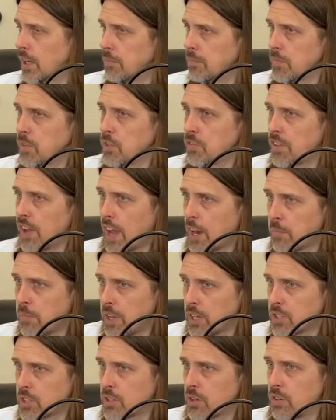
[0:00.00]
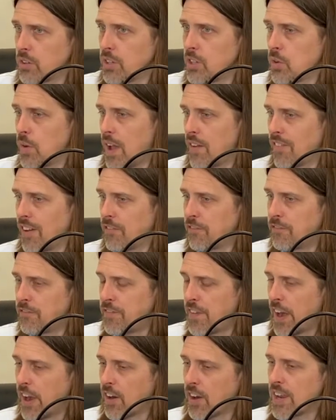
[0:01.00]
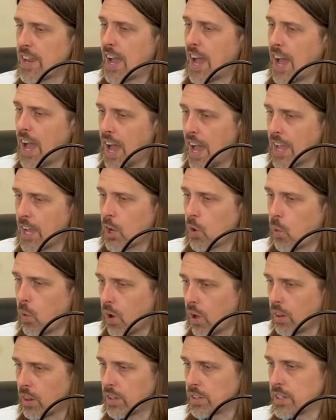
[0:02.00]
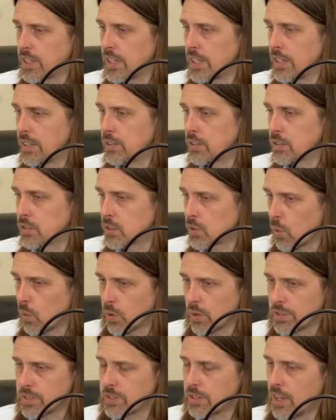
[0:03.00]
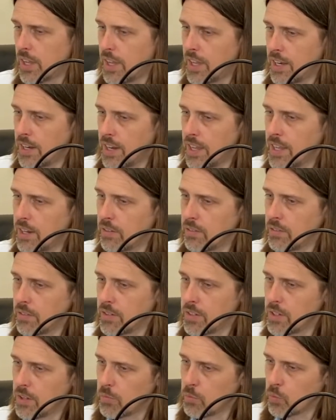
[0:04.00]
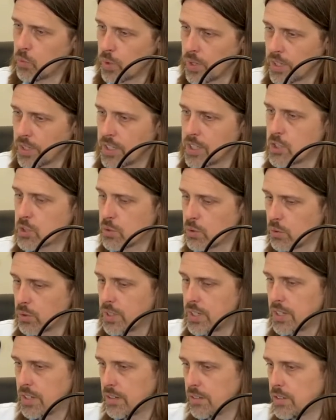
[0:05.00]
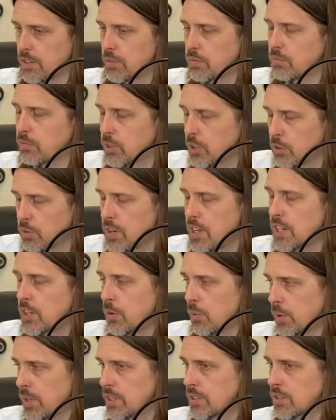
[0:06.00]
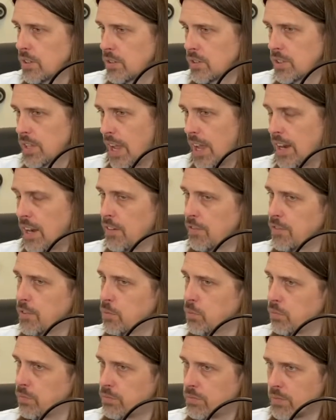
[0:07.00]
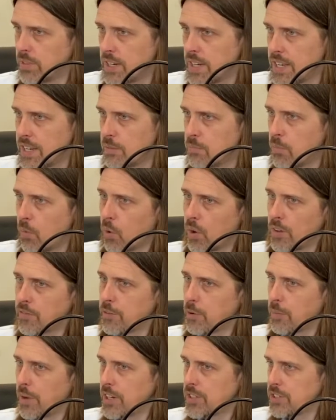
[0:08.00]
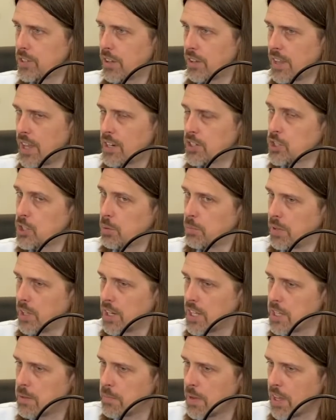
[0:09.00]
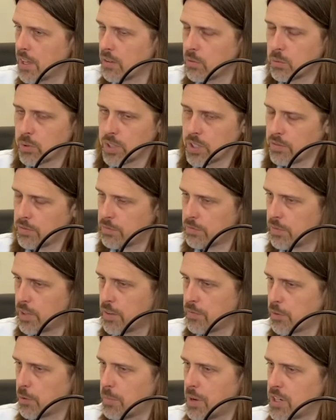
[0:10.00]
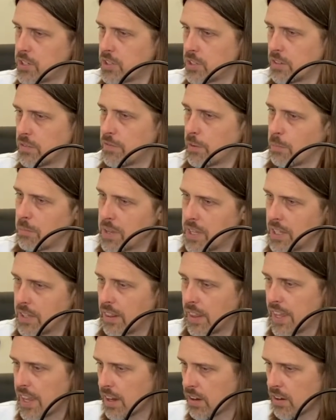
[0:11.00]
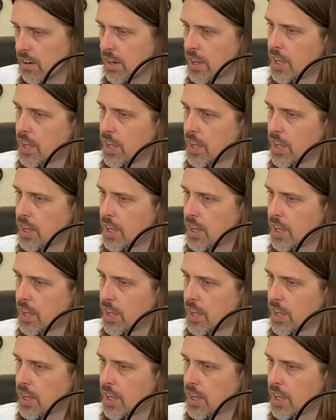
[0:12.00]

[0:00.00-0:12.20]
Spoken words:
You've got to make sure that you have a very high quality source, and it really truly you need to research that. And if you need more information on that, shoot me an email. We'll give information for me later.